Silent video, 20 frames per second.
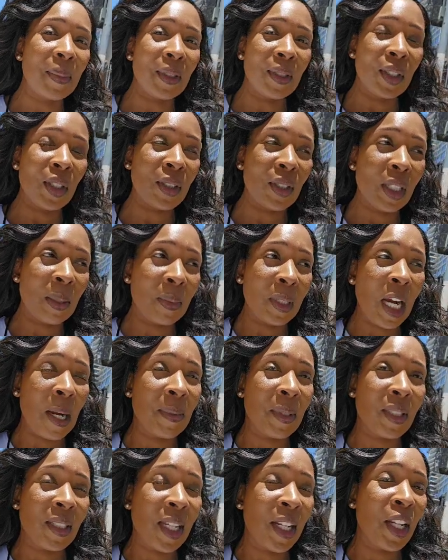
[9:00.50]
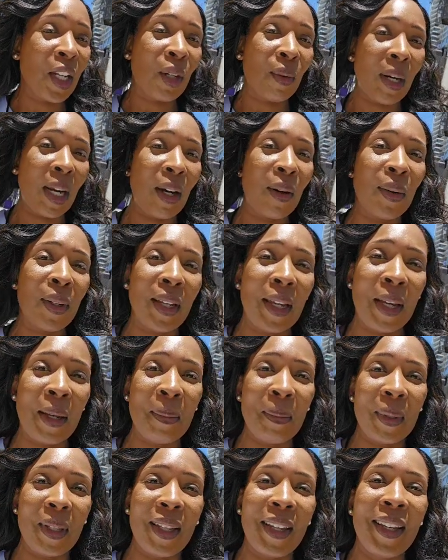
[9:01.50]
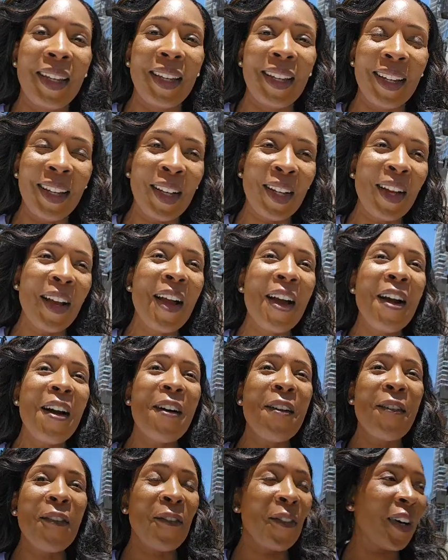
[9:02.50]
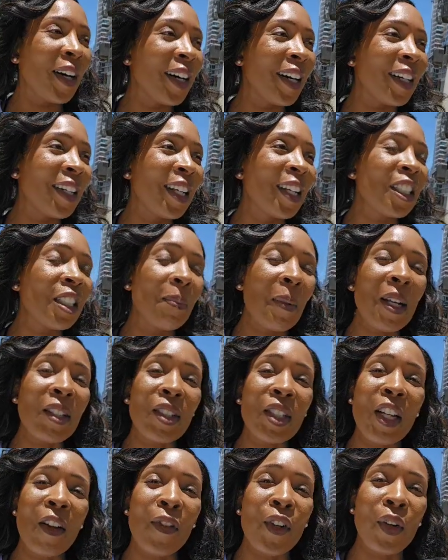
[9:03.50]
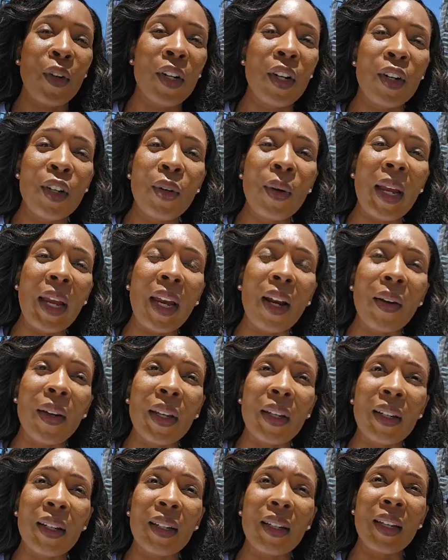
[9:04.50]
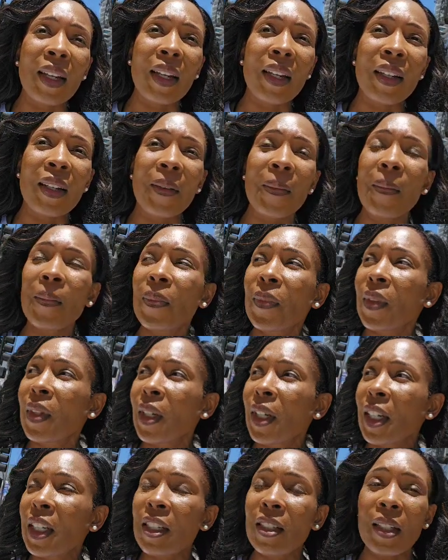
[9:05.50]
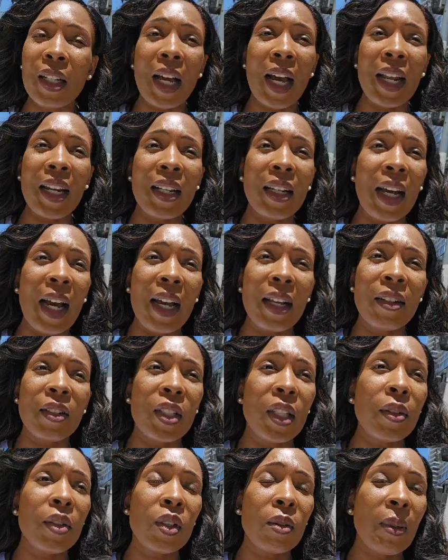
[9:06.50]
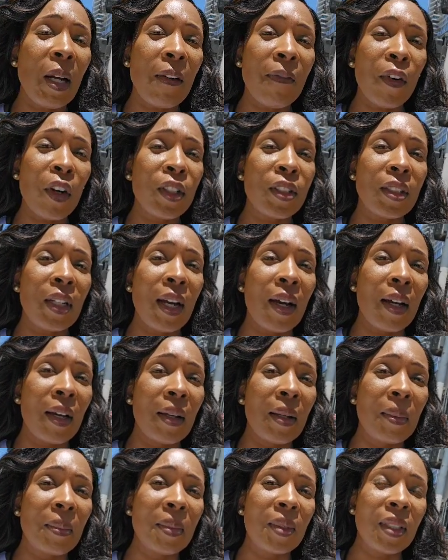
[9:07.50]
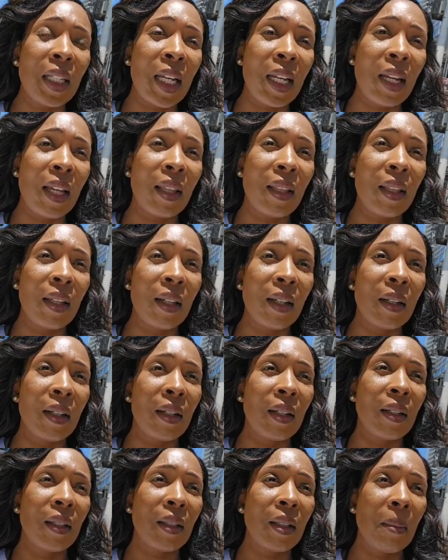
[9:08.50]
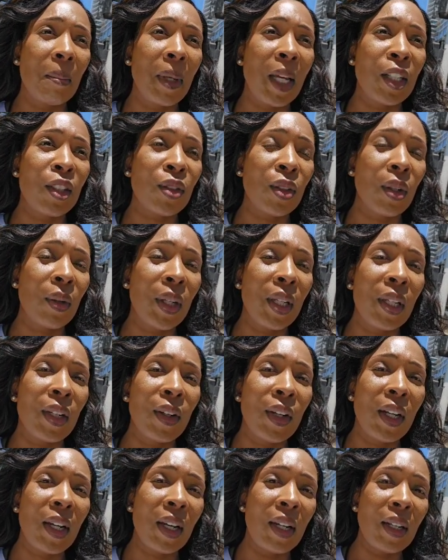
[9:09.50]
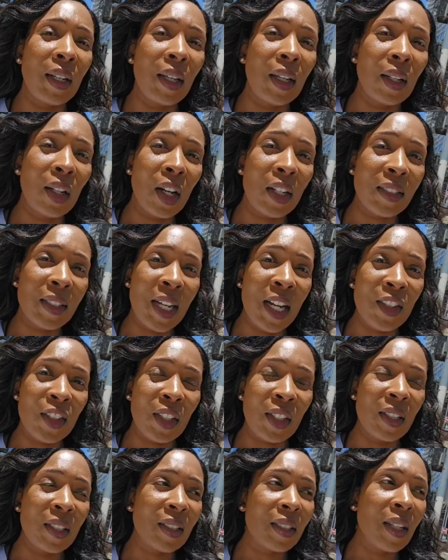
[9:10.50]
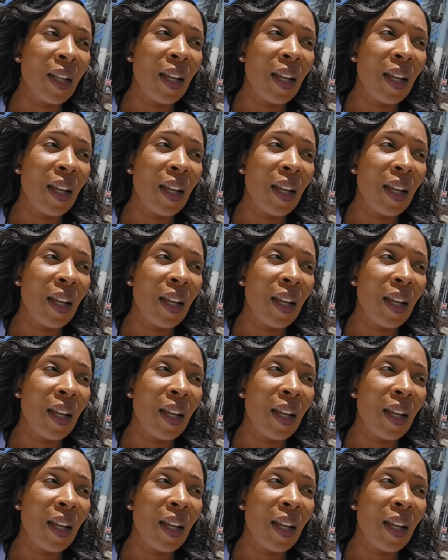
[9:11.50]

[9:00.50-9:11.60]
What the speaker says: the scenic route can be fun, especially if you're in a new area. And because this is my first time taking the metro here in Los Angeles,